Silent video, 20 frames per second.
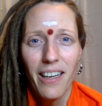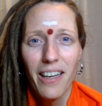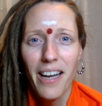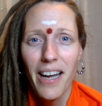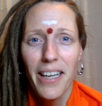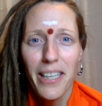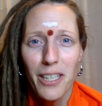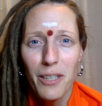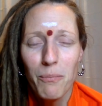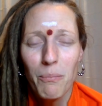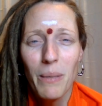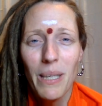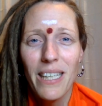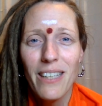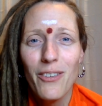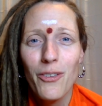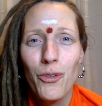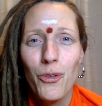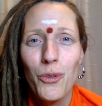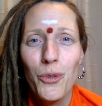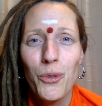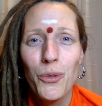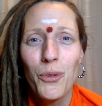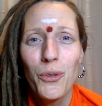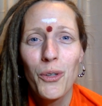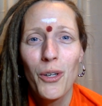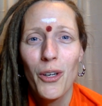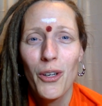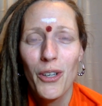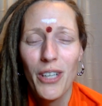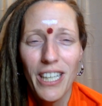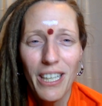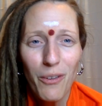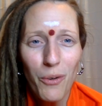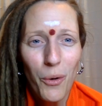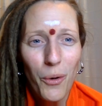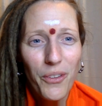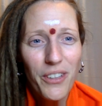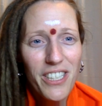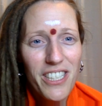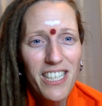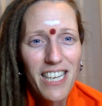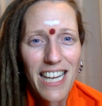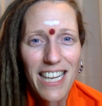guided me through learning all these